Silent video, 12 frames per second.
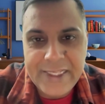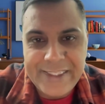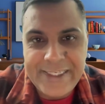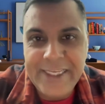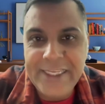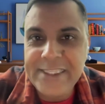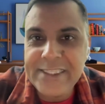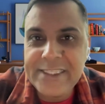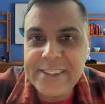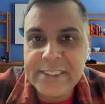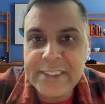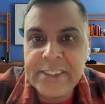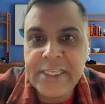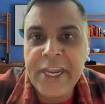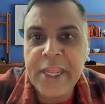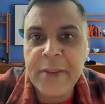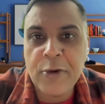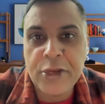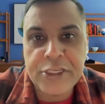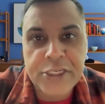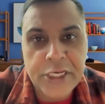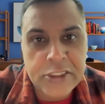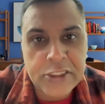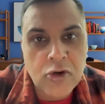genetic mutation
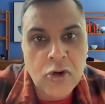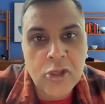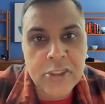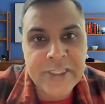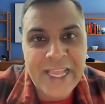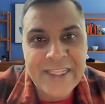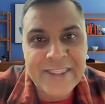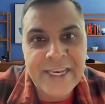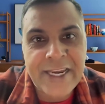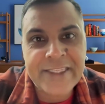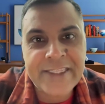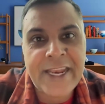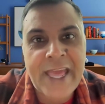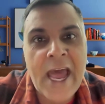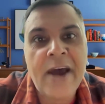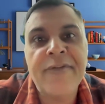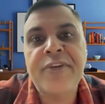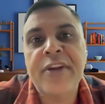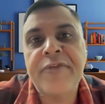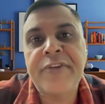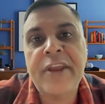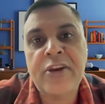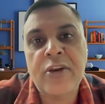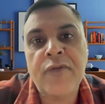does not cause cancer. It is an after
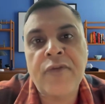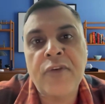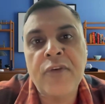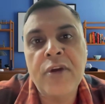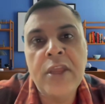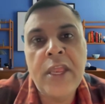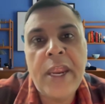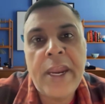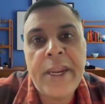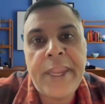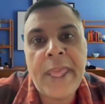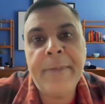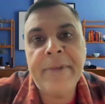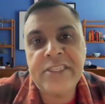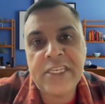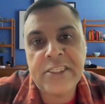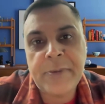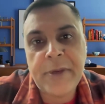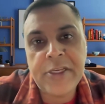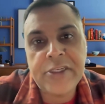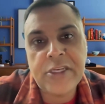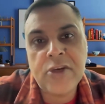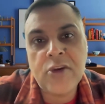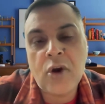effect of damaged
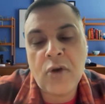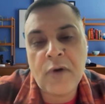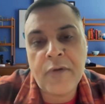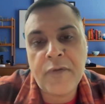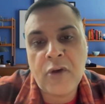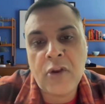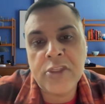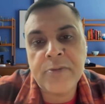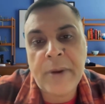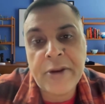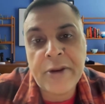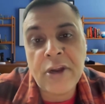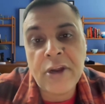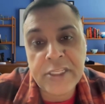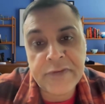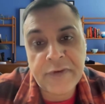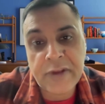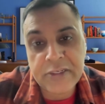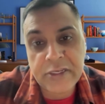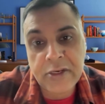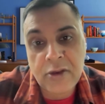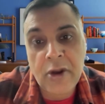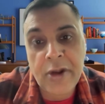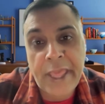respiration, or what we call as mitochondrial
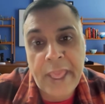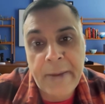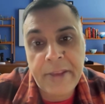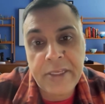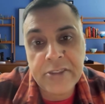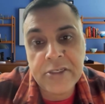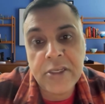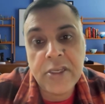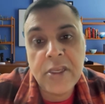dysfunction, or damaged